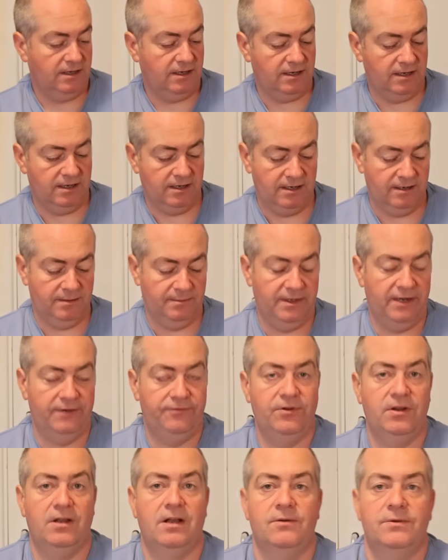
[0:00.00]

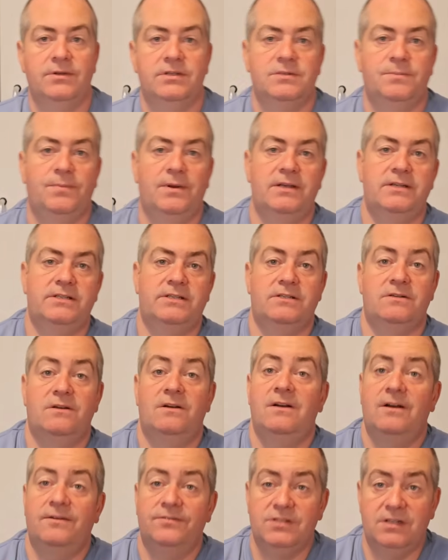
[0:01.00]
If you go into places
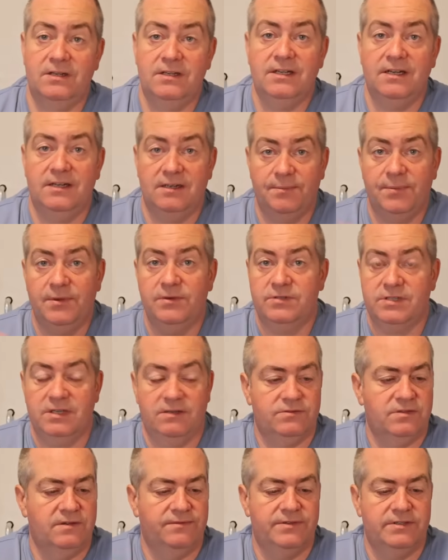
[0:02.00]
like, I've started going to boot
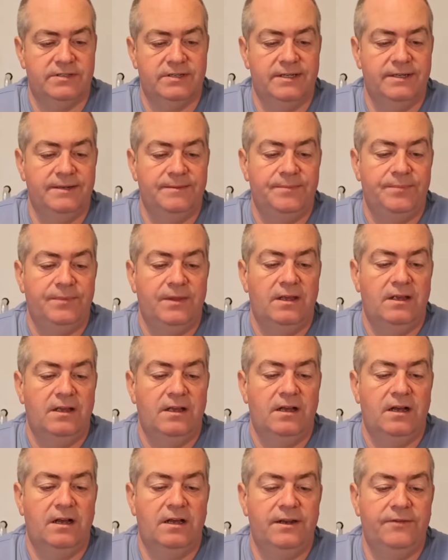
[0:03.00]
sales obviously,
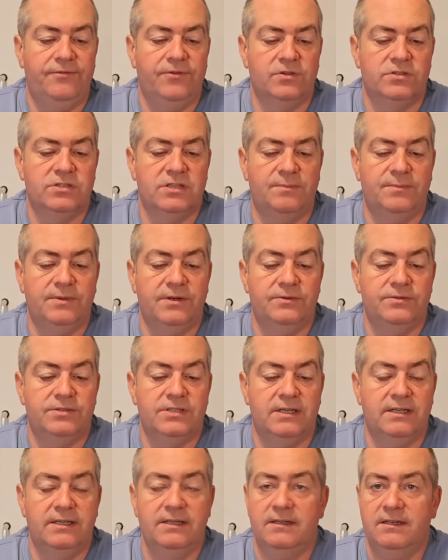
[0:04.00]
and if you're someone who
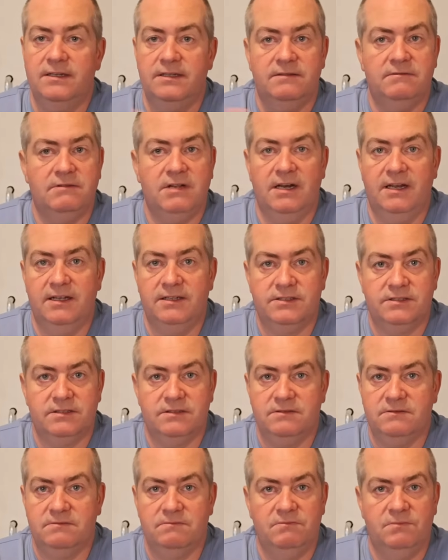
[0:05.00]
say
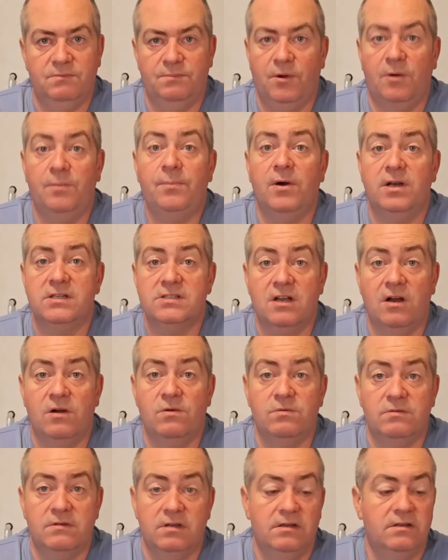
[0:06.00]
collects or buys
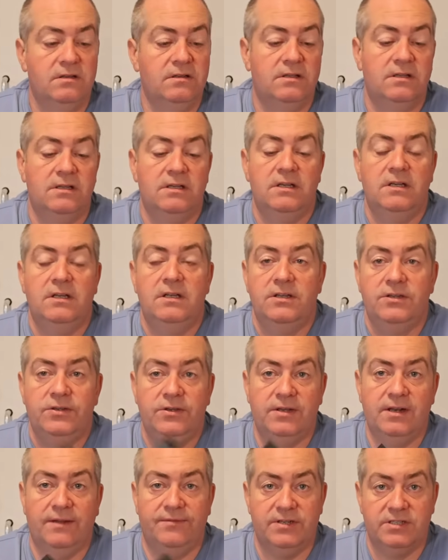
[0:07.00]
gold,
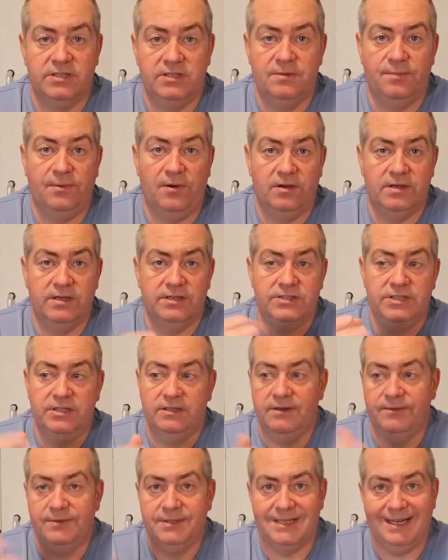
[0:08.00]
you could have this in your pocket so
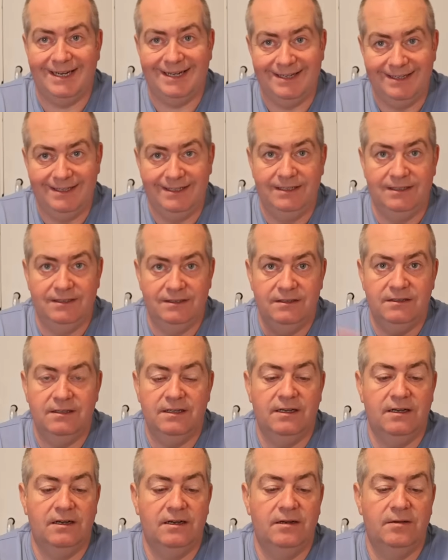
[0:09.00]
you know exactly
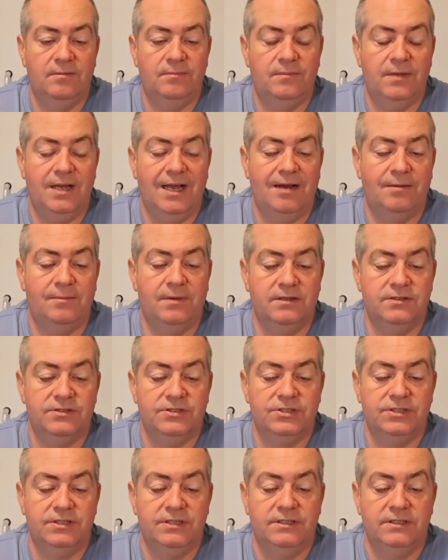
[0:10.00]
how
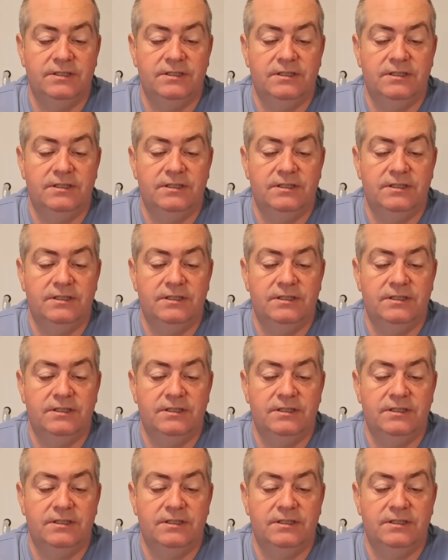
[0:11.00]
much